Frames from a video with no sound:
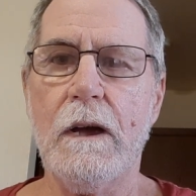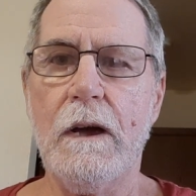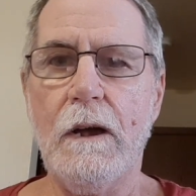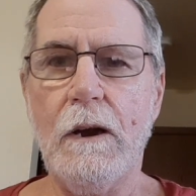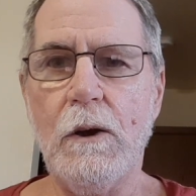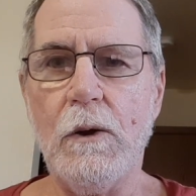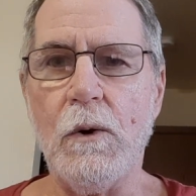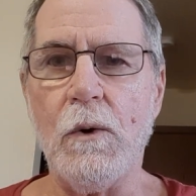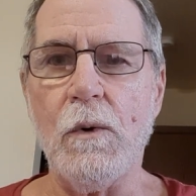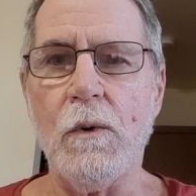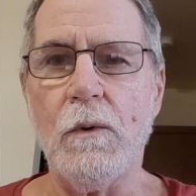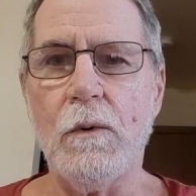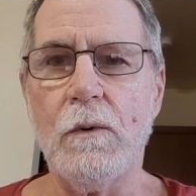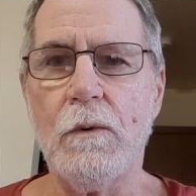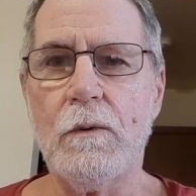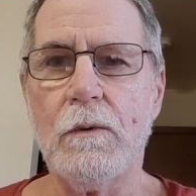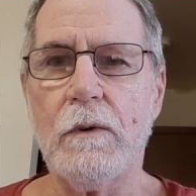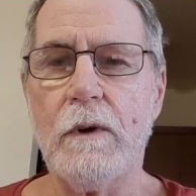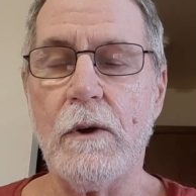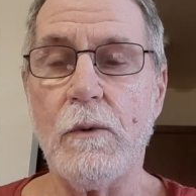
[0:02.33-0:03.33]
Hello,
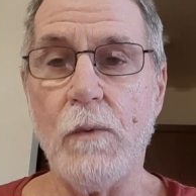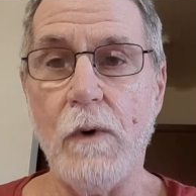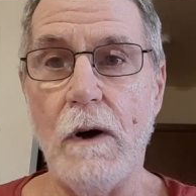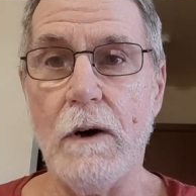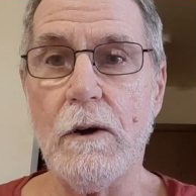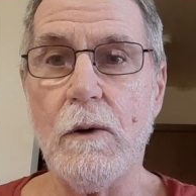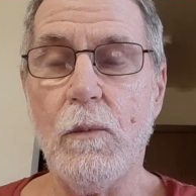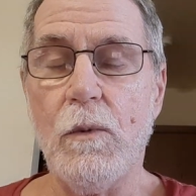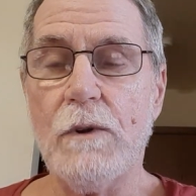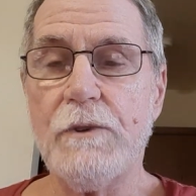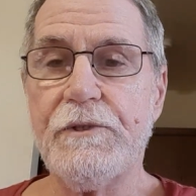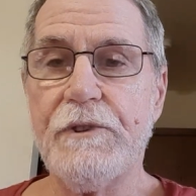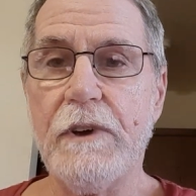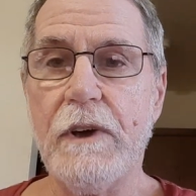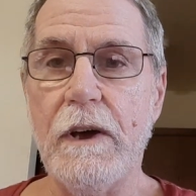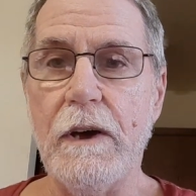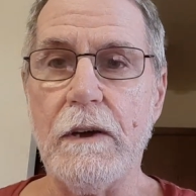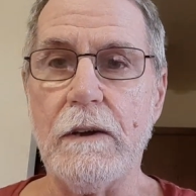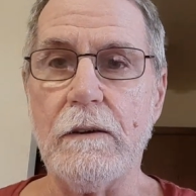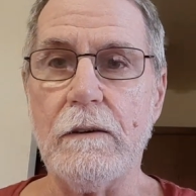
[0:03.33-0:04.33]
and welcome once
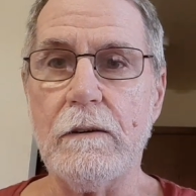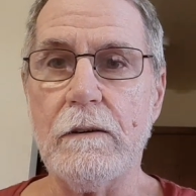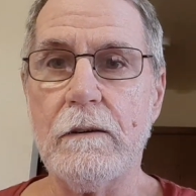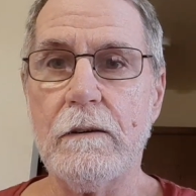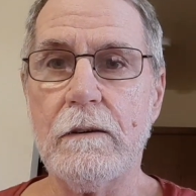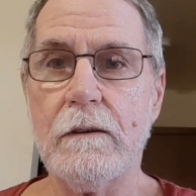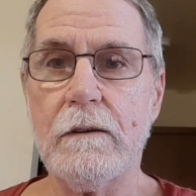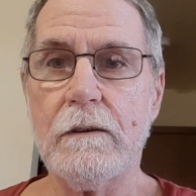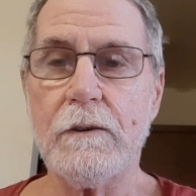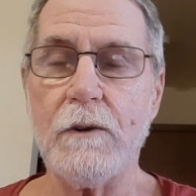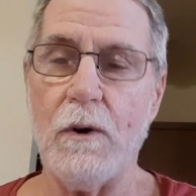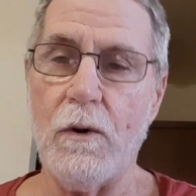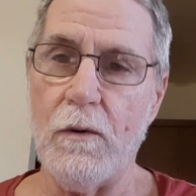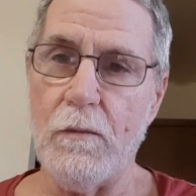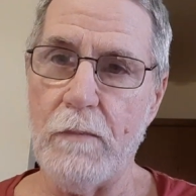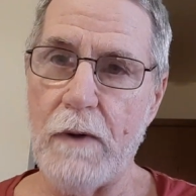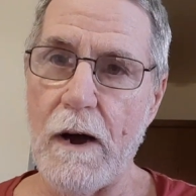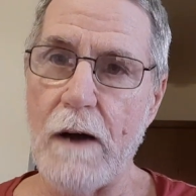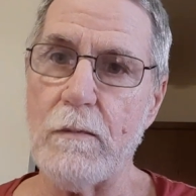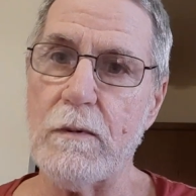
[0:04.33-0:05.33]
again to Home
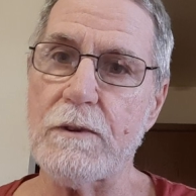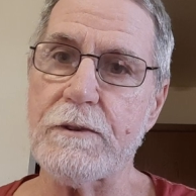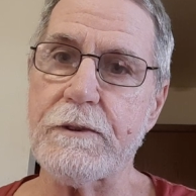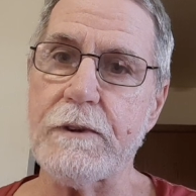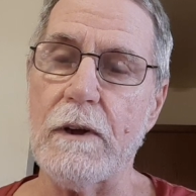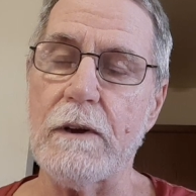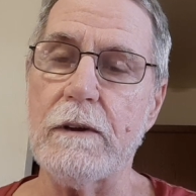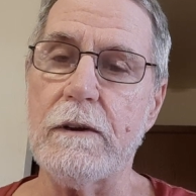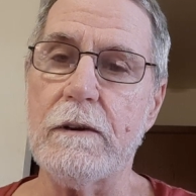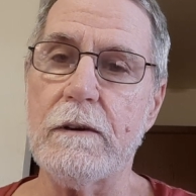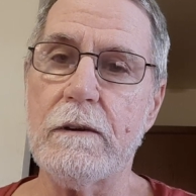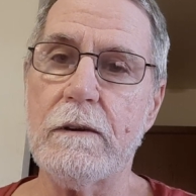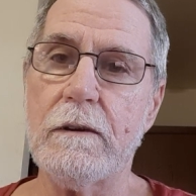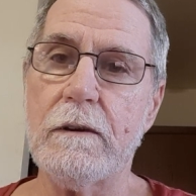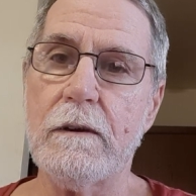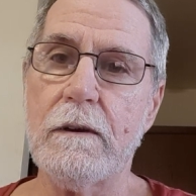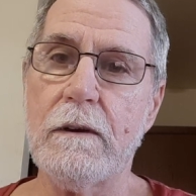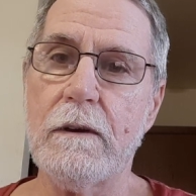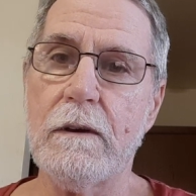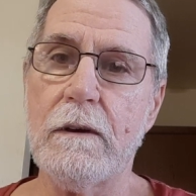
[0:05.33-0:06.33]
Bible Study.
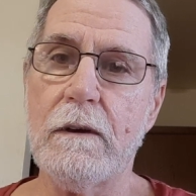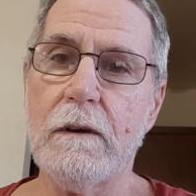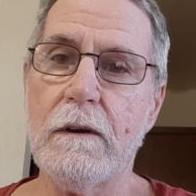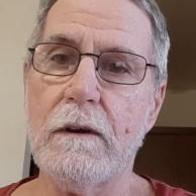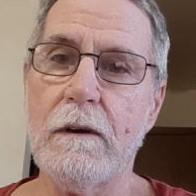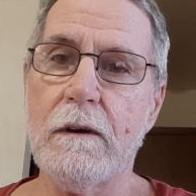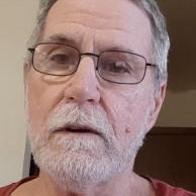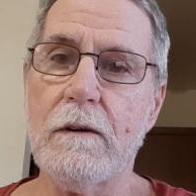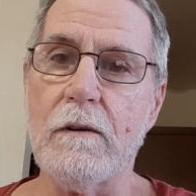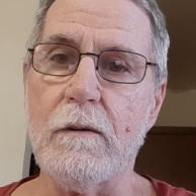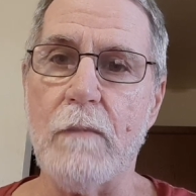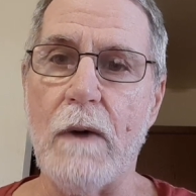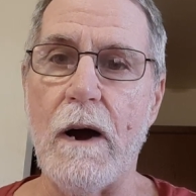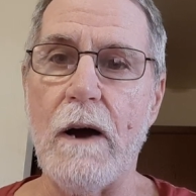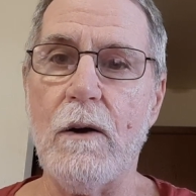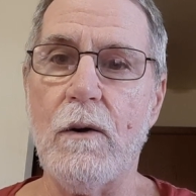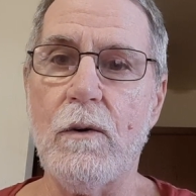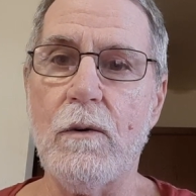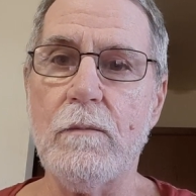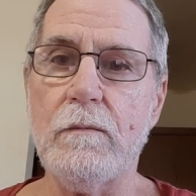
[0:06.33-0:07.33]
From my
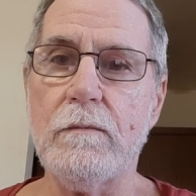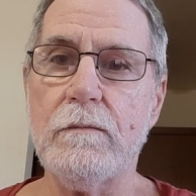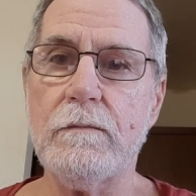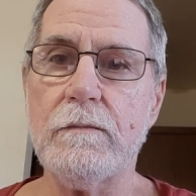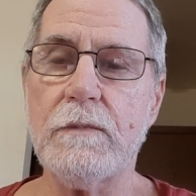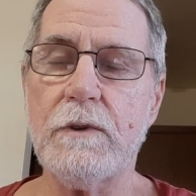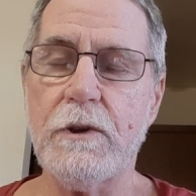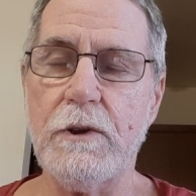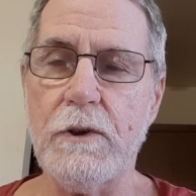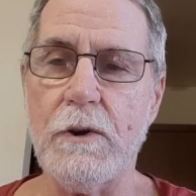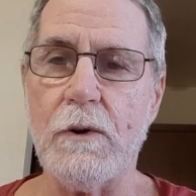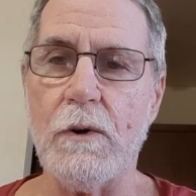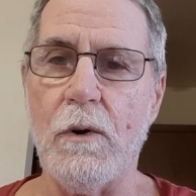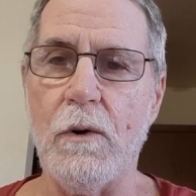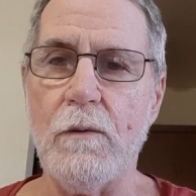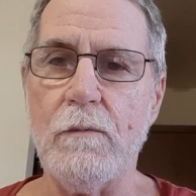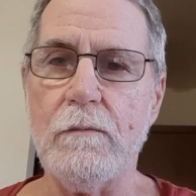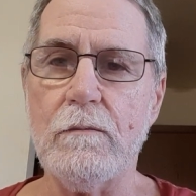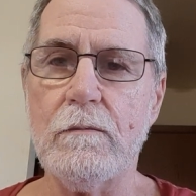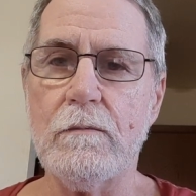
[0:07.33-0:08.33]
home to your
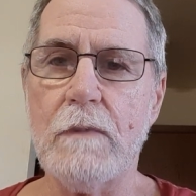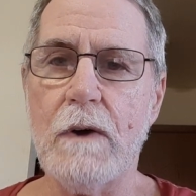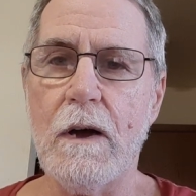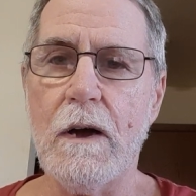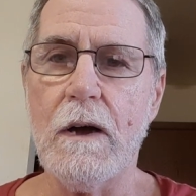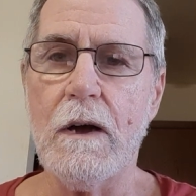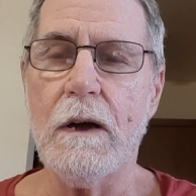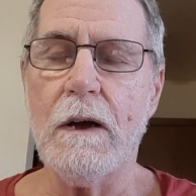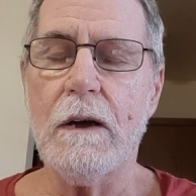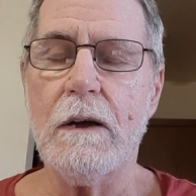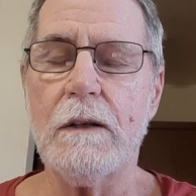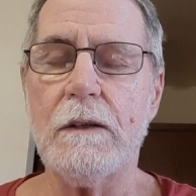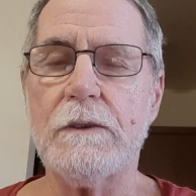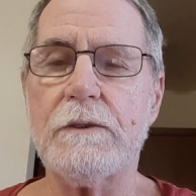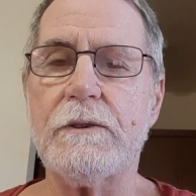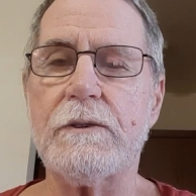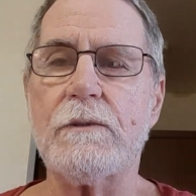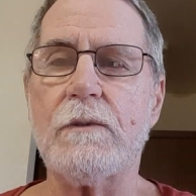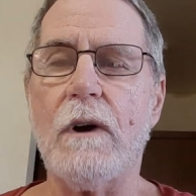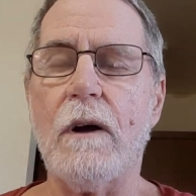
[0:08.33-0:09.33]
home, this
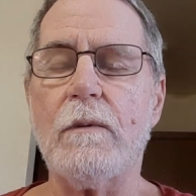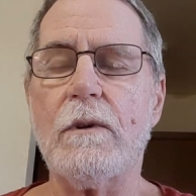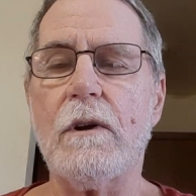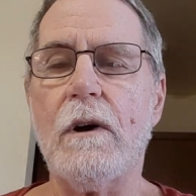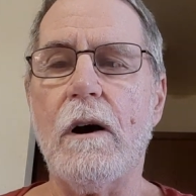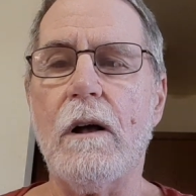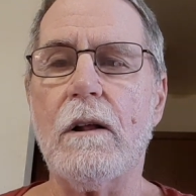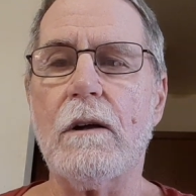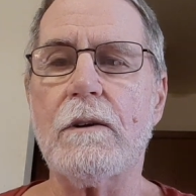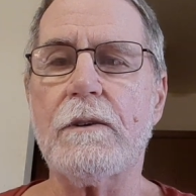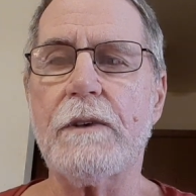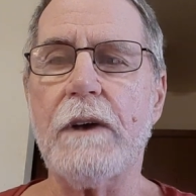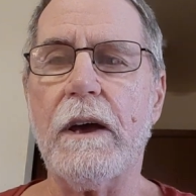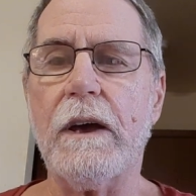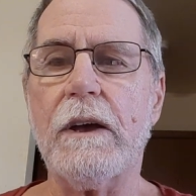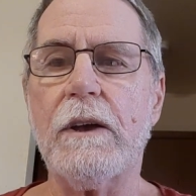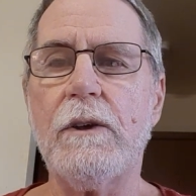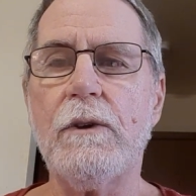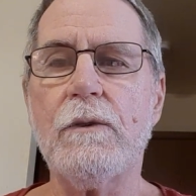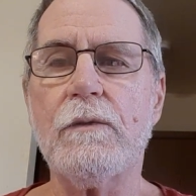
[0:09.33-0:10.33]
is Robert Holler
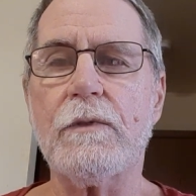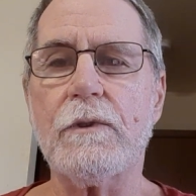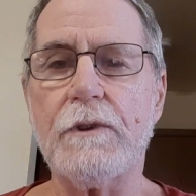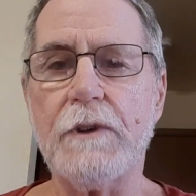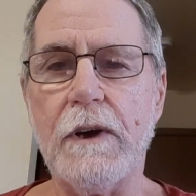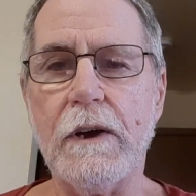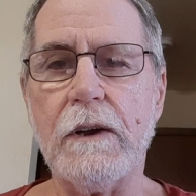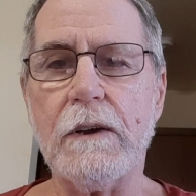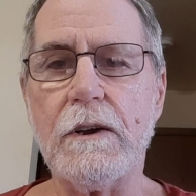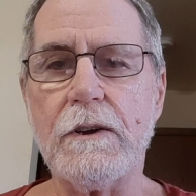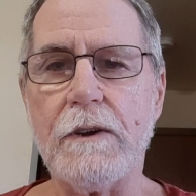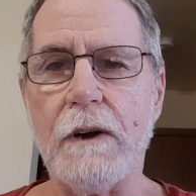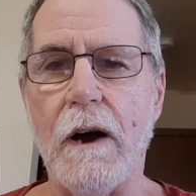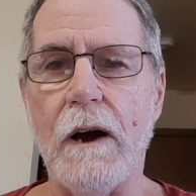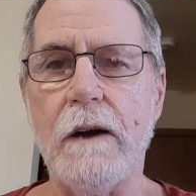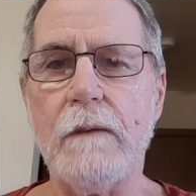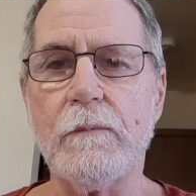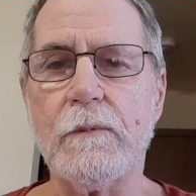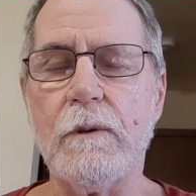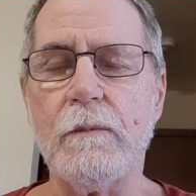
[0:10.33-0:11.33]
thanking you for taking the
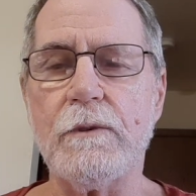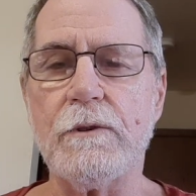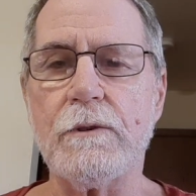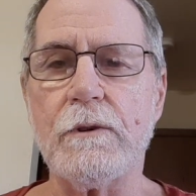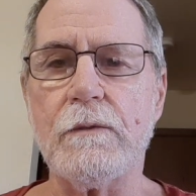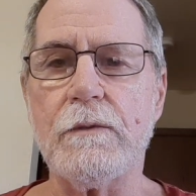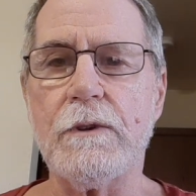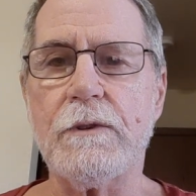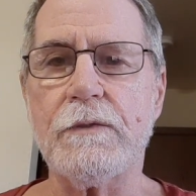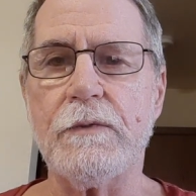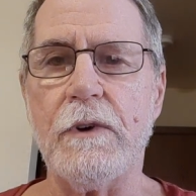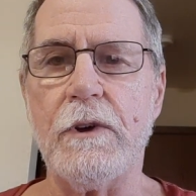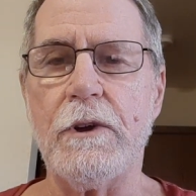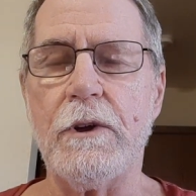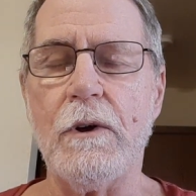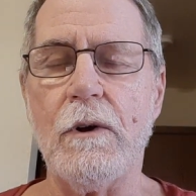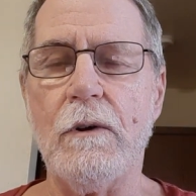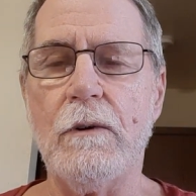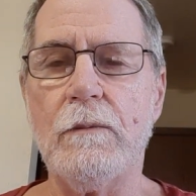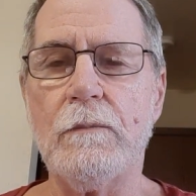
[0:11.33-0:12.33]
time to observe this
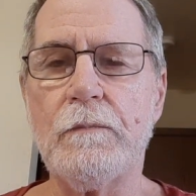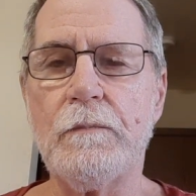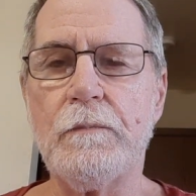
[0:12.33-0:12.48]
video.